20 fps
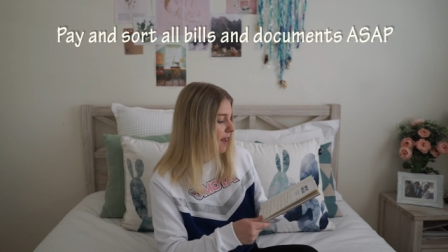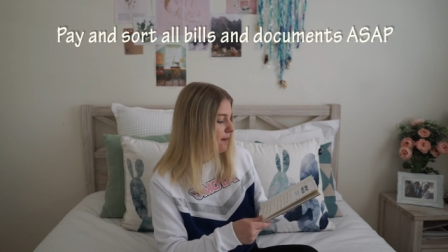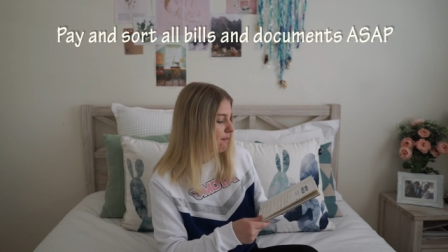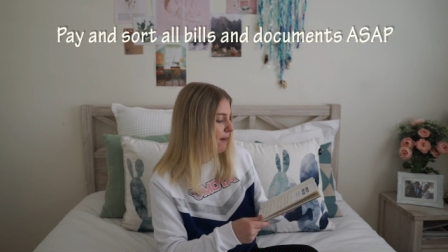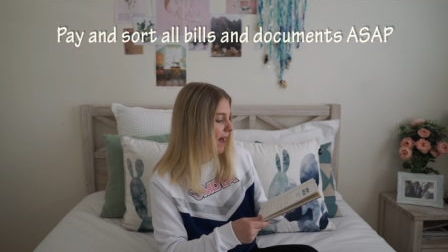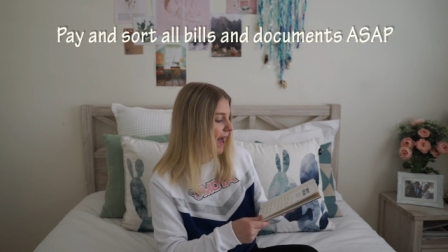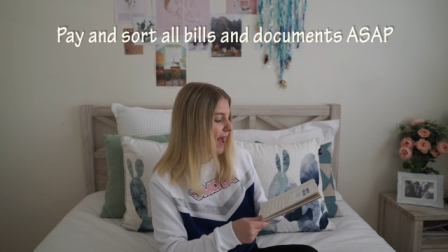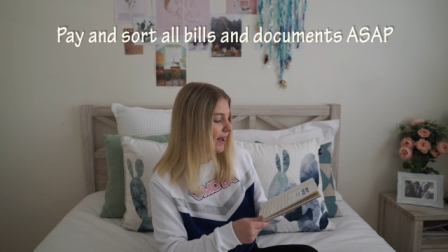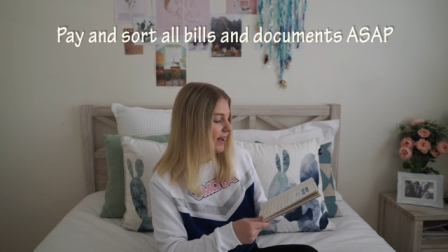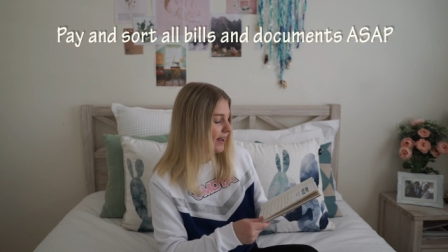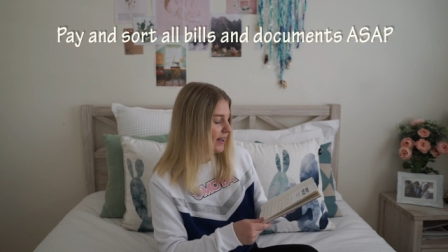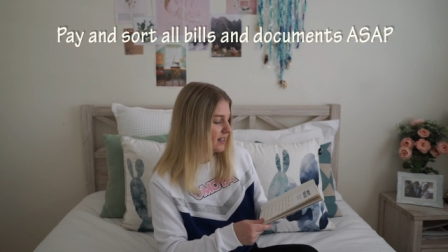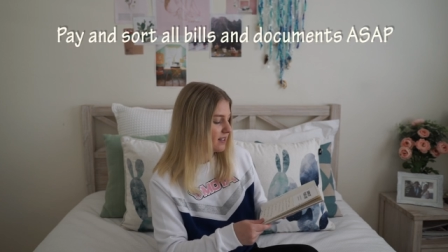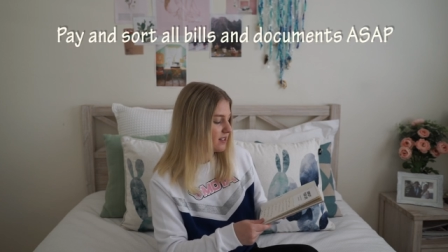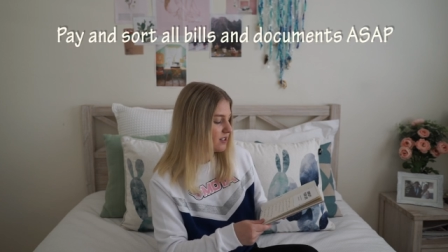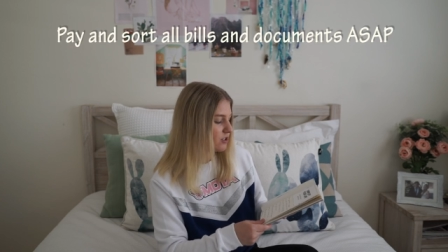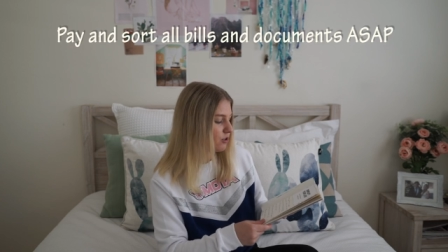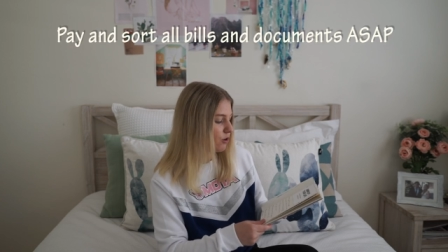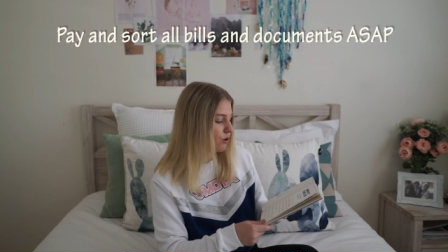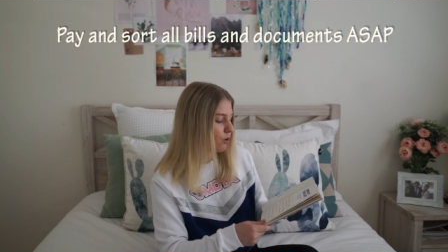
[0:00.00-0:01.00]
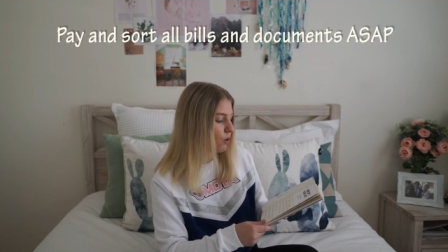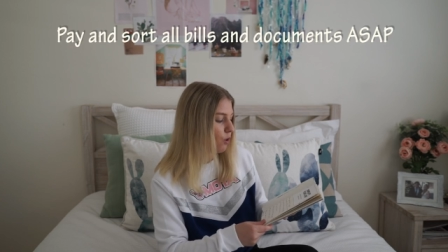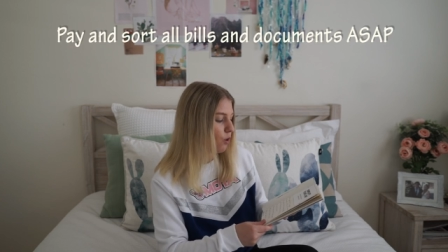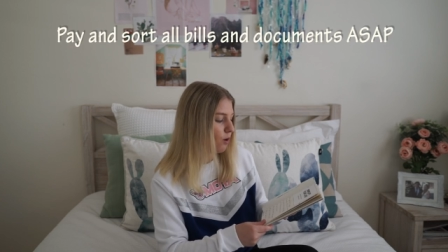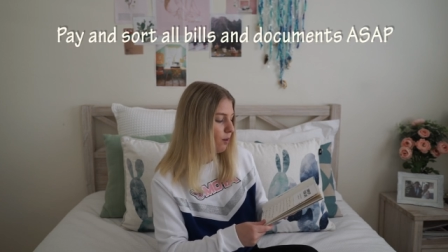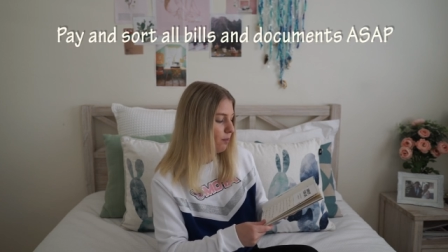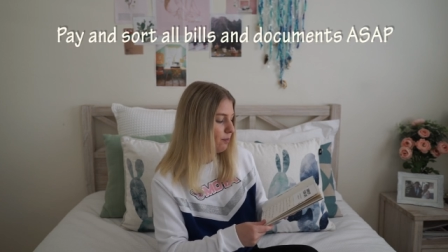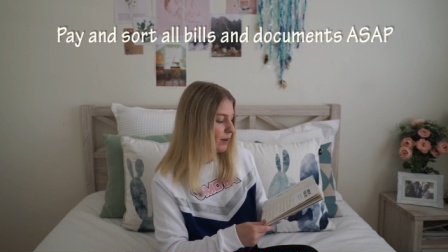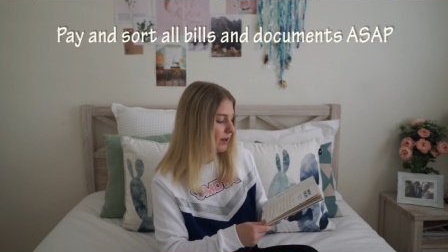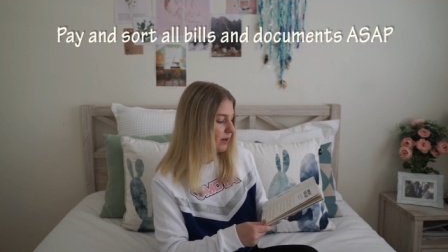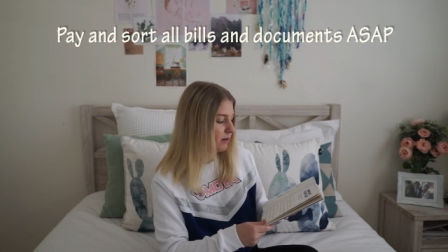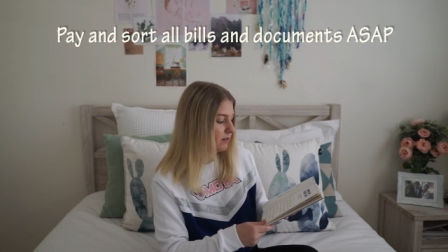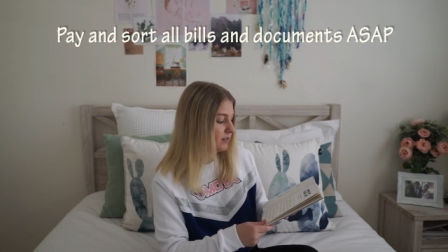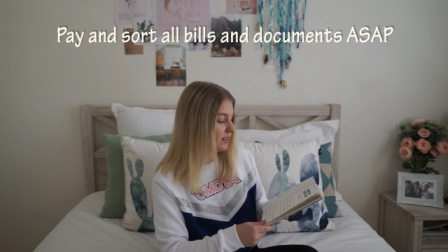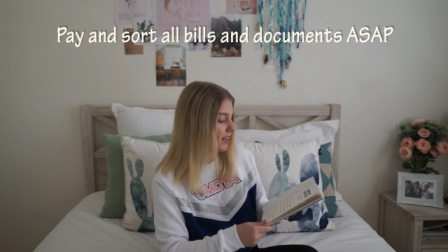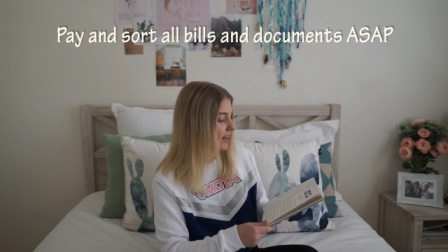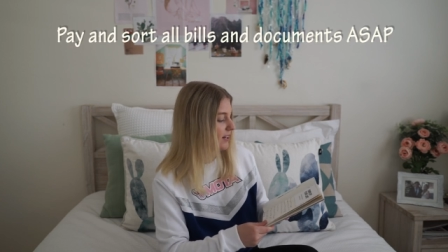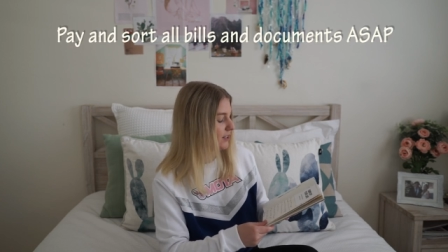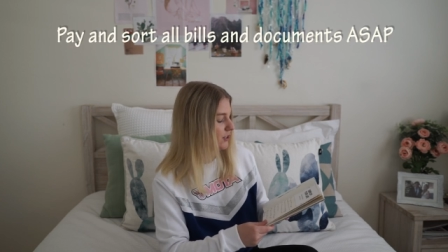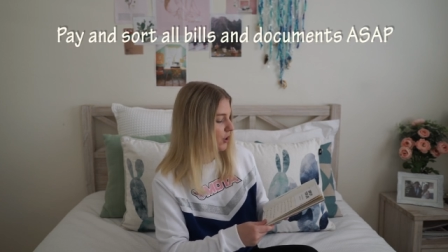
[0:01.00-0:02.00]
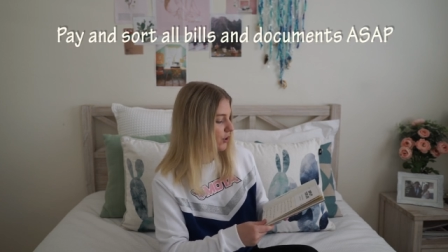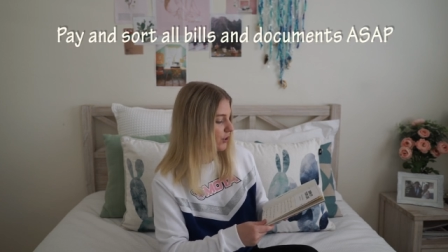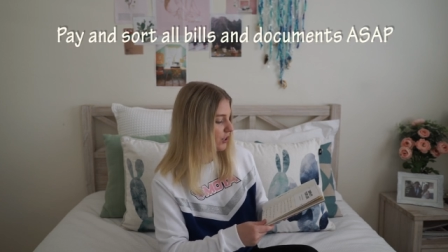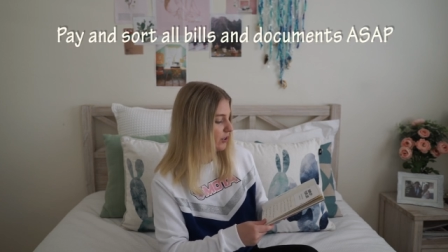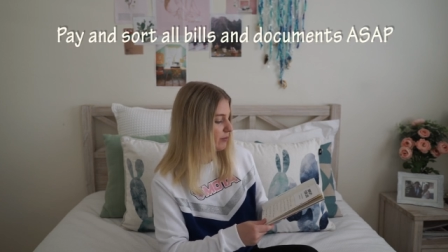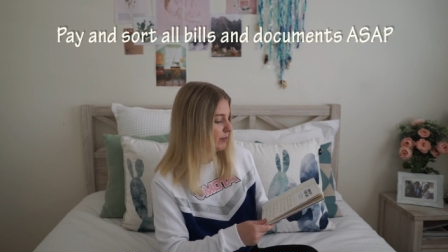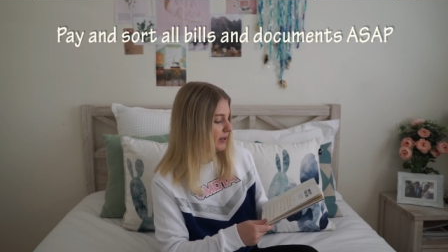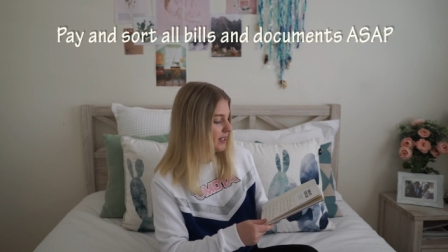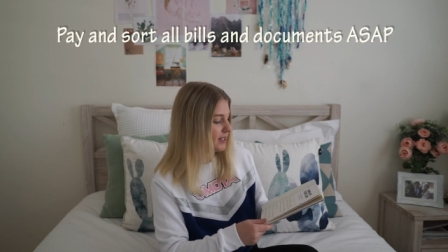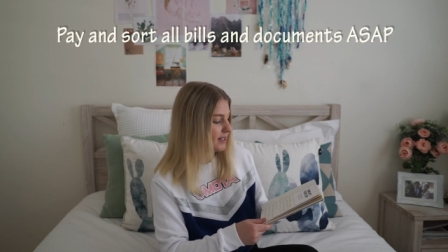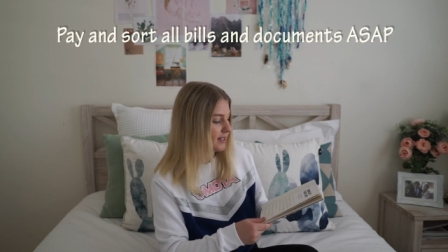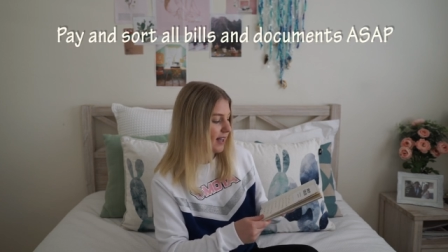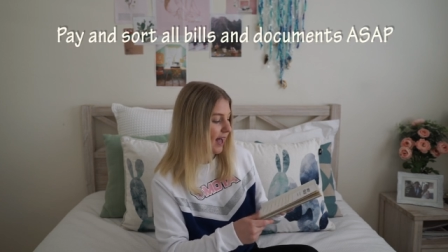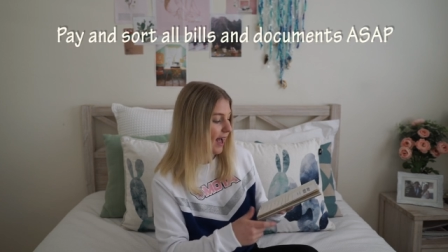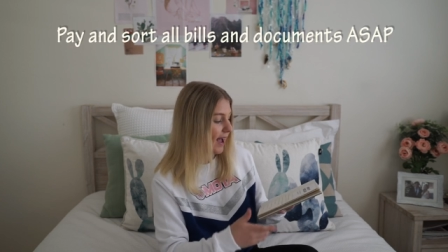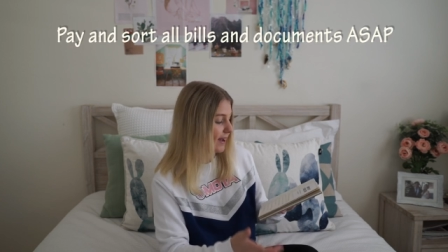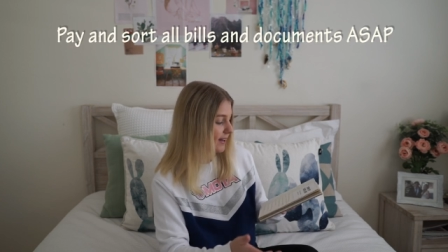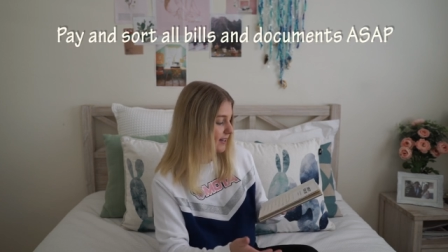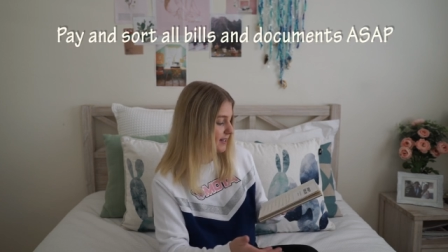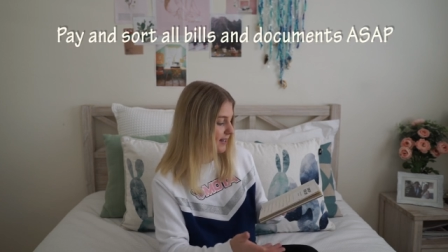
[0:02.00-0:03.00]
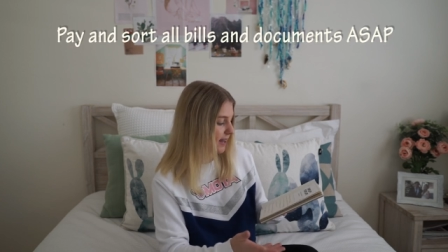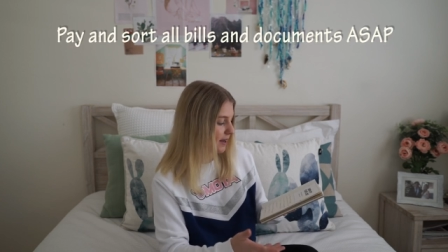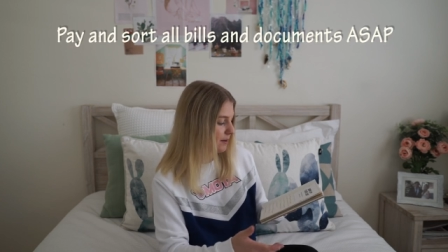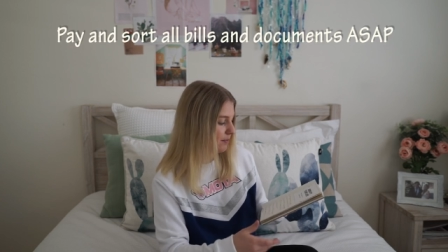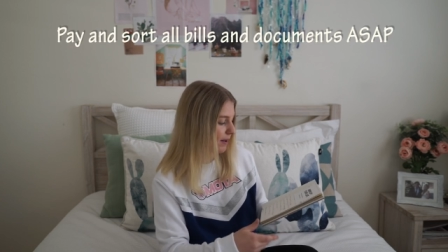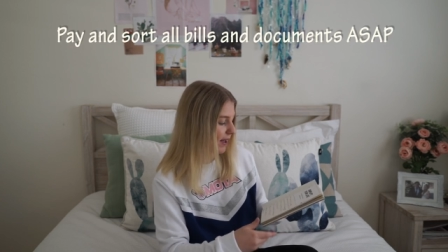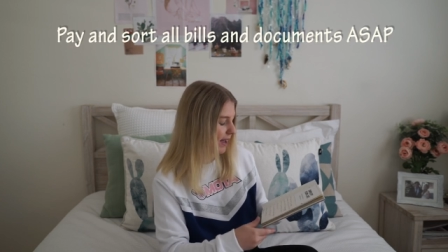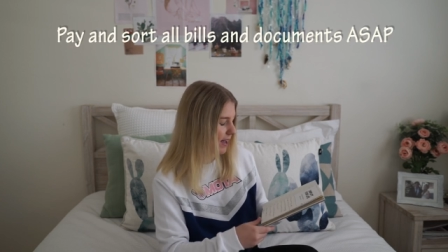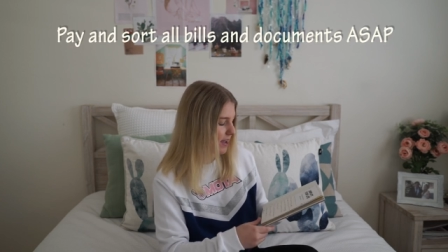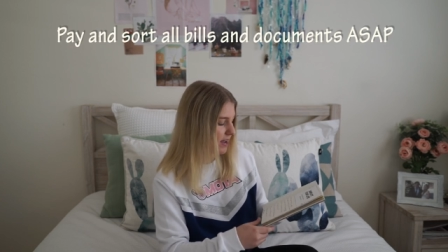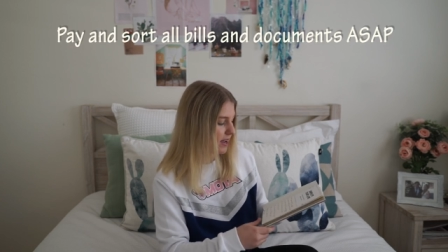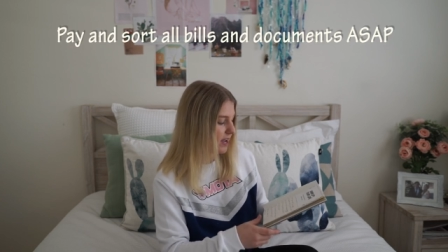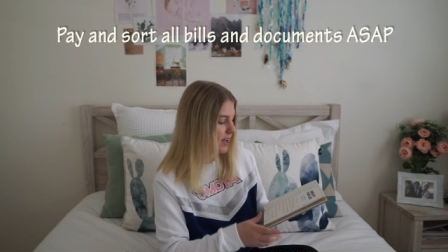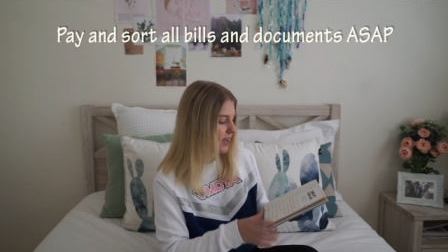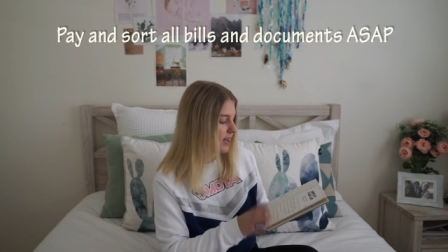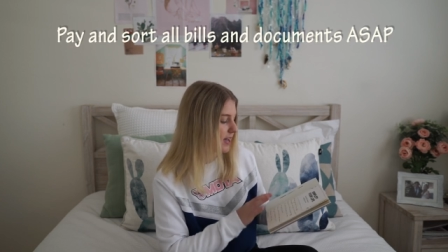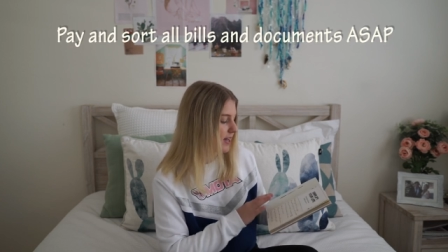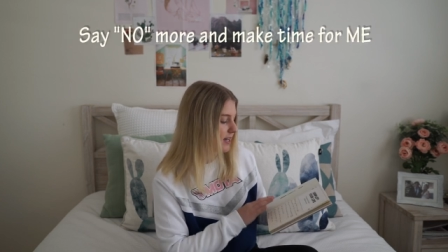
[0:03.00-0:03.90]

pay and sort all bills and documents ASAP,